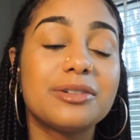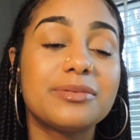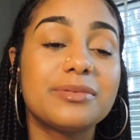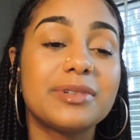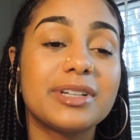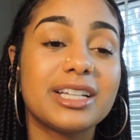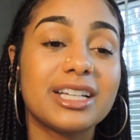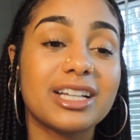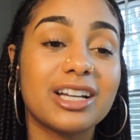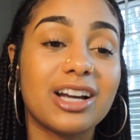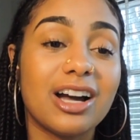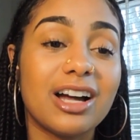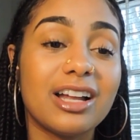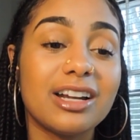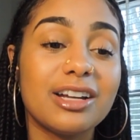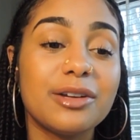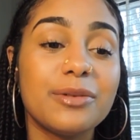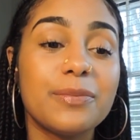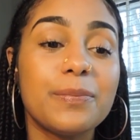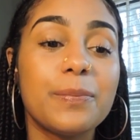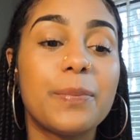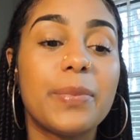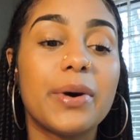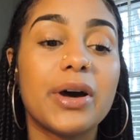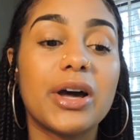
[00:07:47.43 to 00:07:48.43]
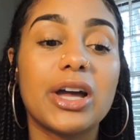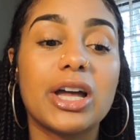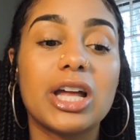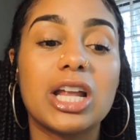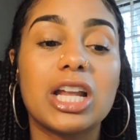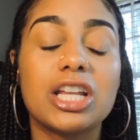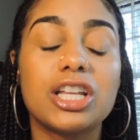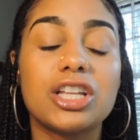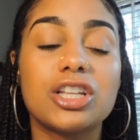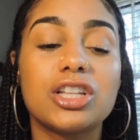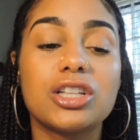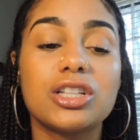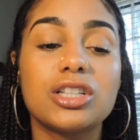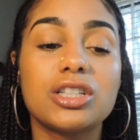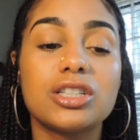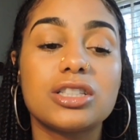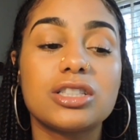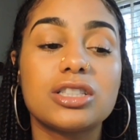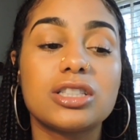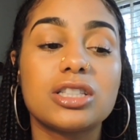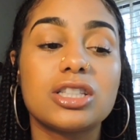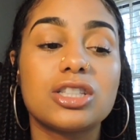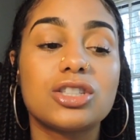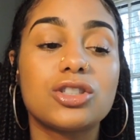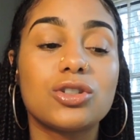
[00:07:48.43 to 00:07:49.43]
in Ghana, but
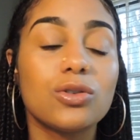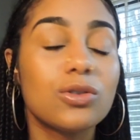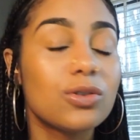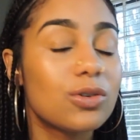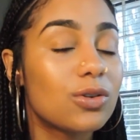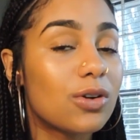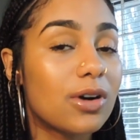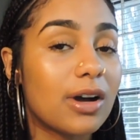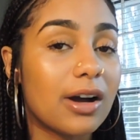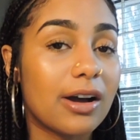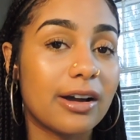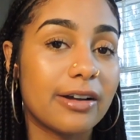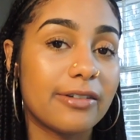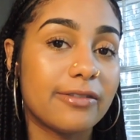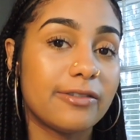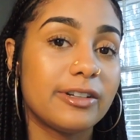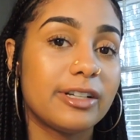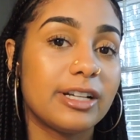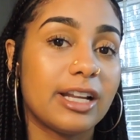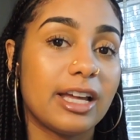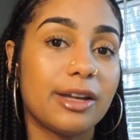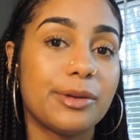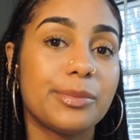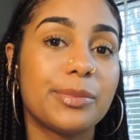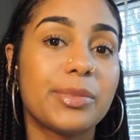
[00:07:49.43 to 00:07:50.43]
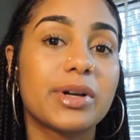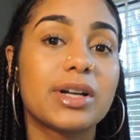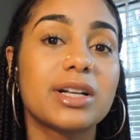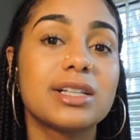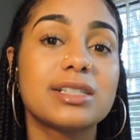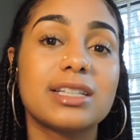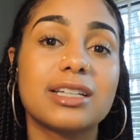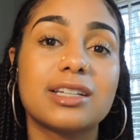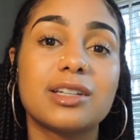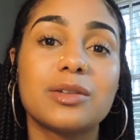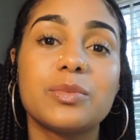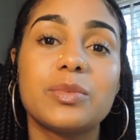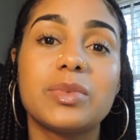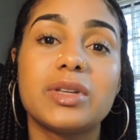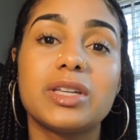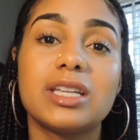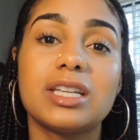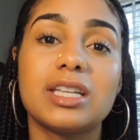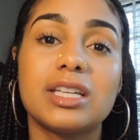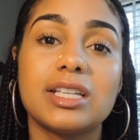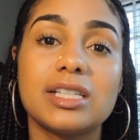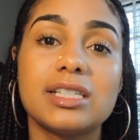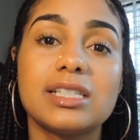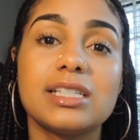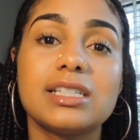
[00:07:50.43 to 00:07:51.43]
don't go out every night, because it can be
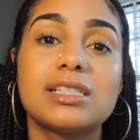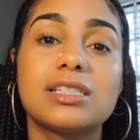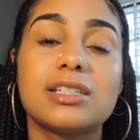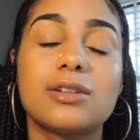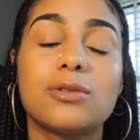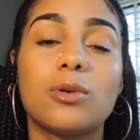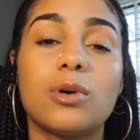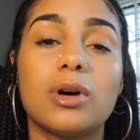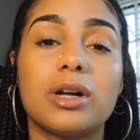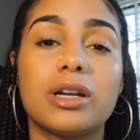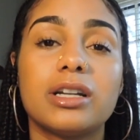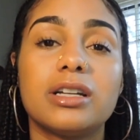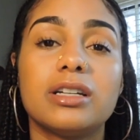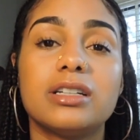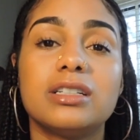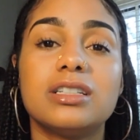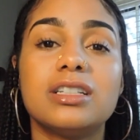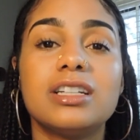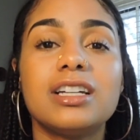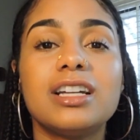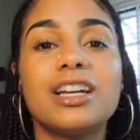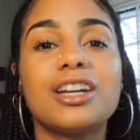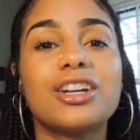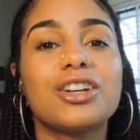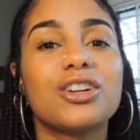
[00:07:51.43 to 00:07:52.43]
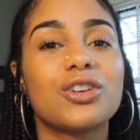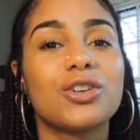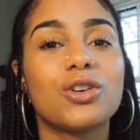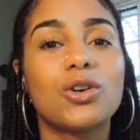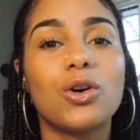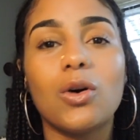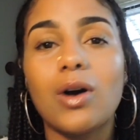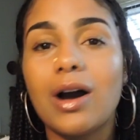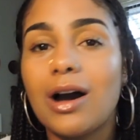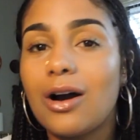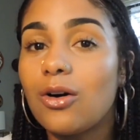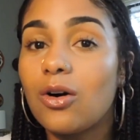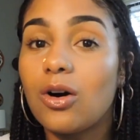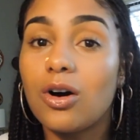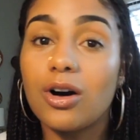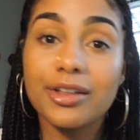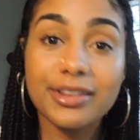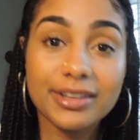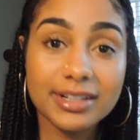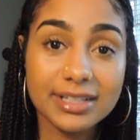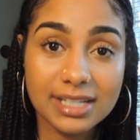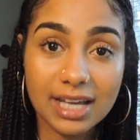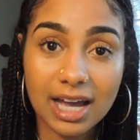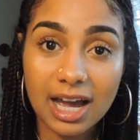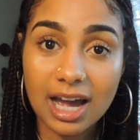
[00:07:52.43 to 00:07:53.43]
easy to want to go out all
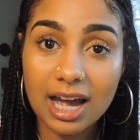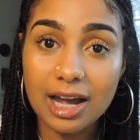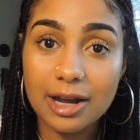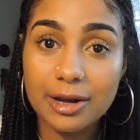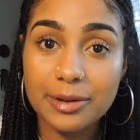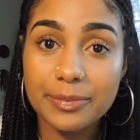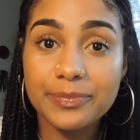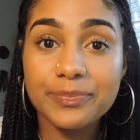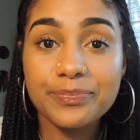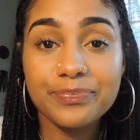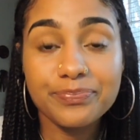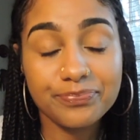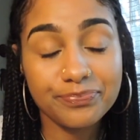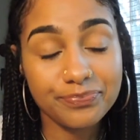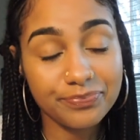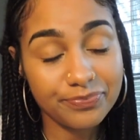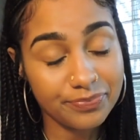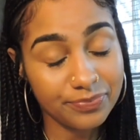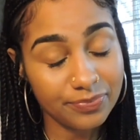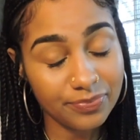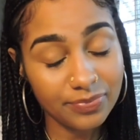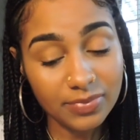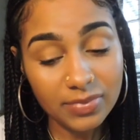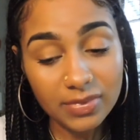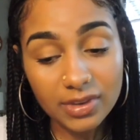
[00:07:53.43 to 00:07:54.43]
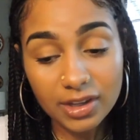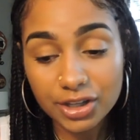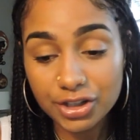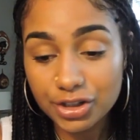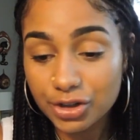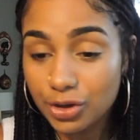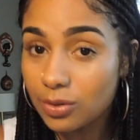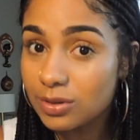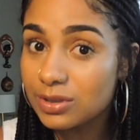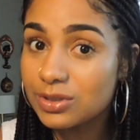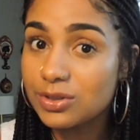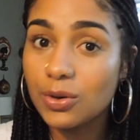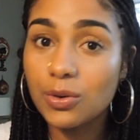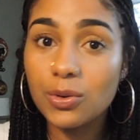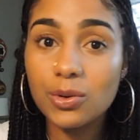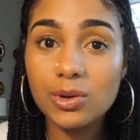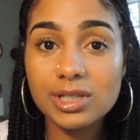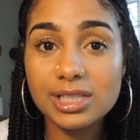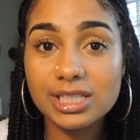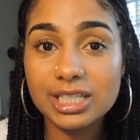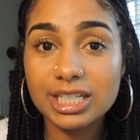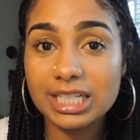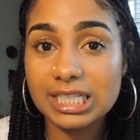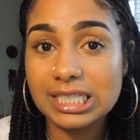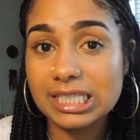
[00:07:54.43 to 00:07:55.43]
the time. You know, it's
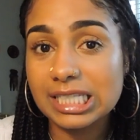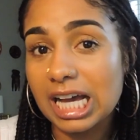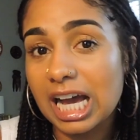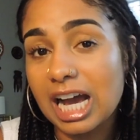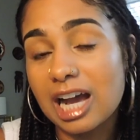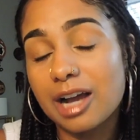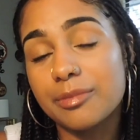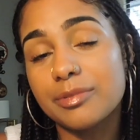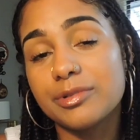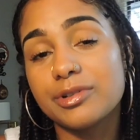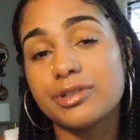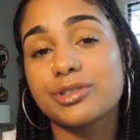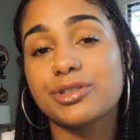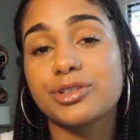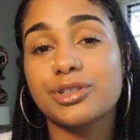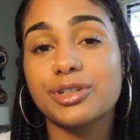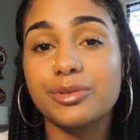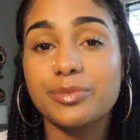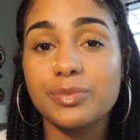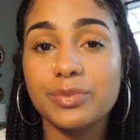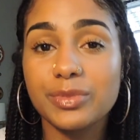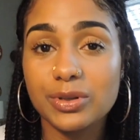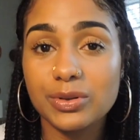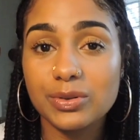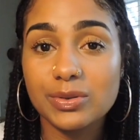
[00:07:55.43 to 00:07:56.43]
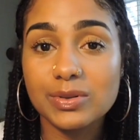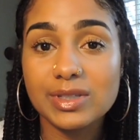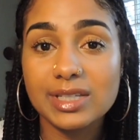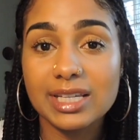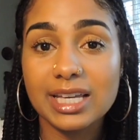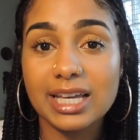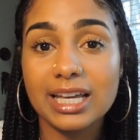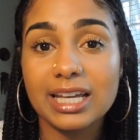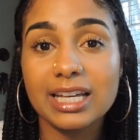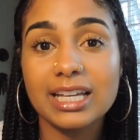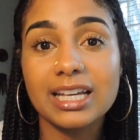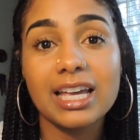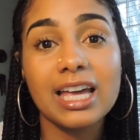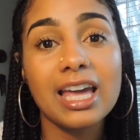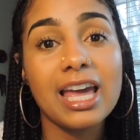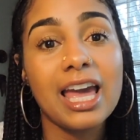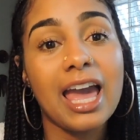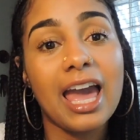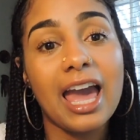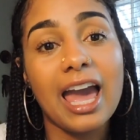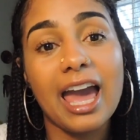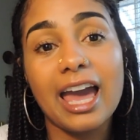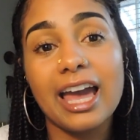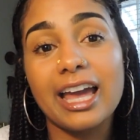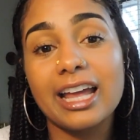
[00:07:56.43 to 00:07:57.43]
always a good time. There's good music.
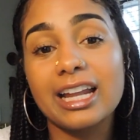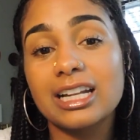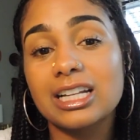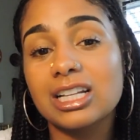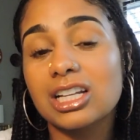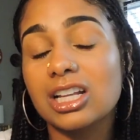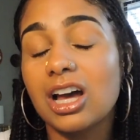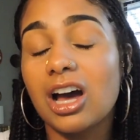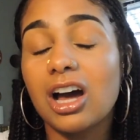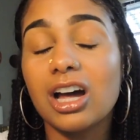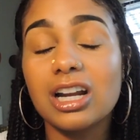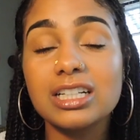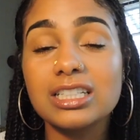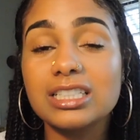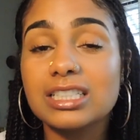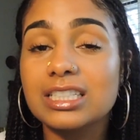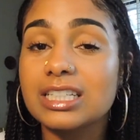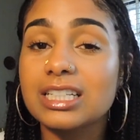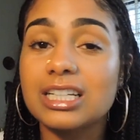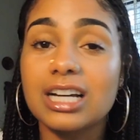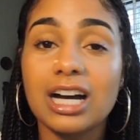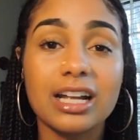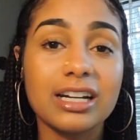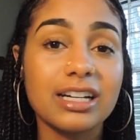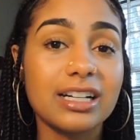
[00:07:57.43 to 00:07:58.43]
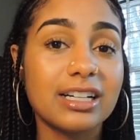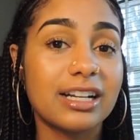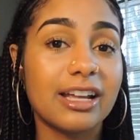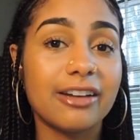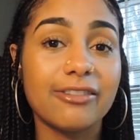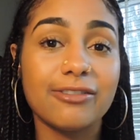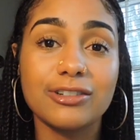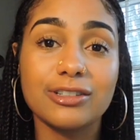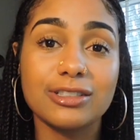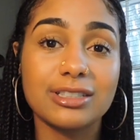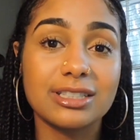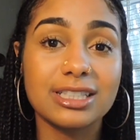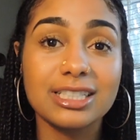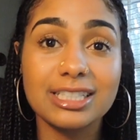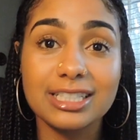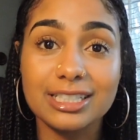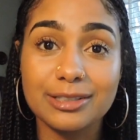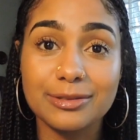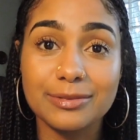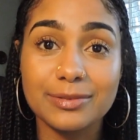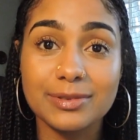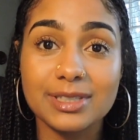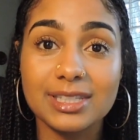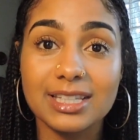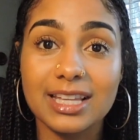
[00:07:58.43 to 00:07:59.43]
And honestly, Ghana never
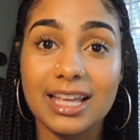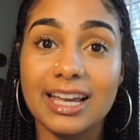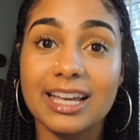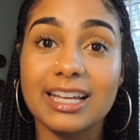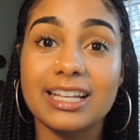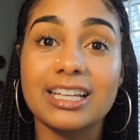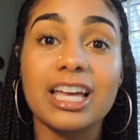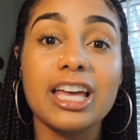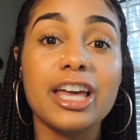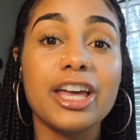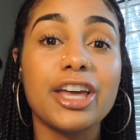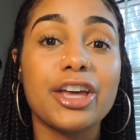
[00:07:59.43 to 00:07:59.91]
sleeps. Like,